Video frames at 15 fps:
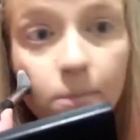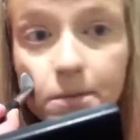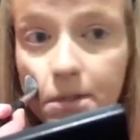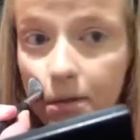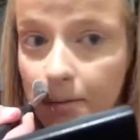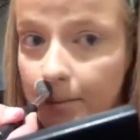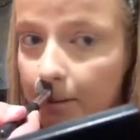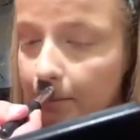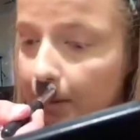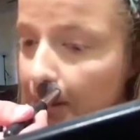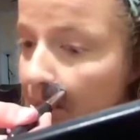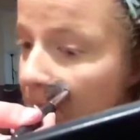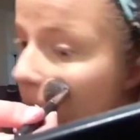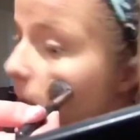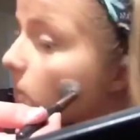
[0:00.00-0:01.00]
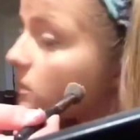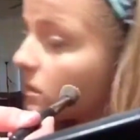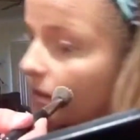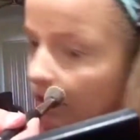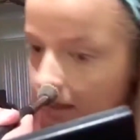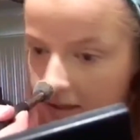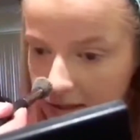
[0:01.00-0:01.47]
sew my makeup on so
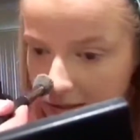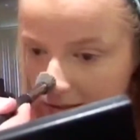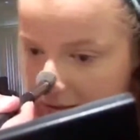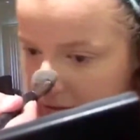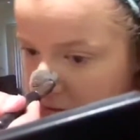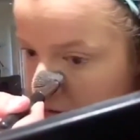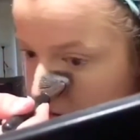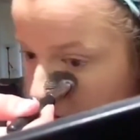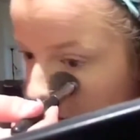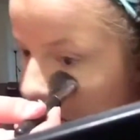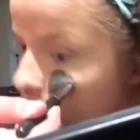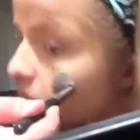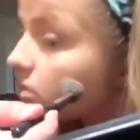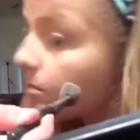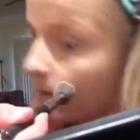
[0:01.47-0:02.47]
that I can still use my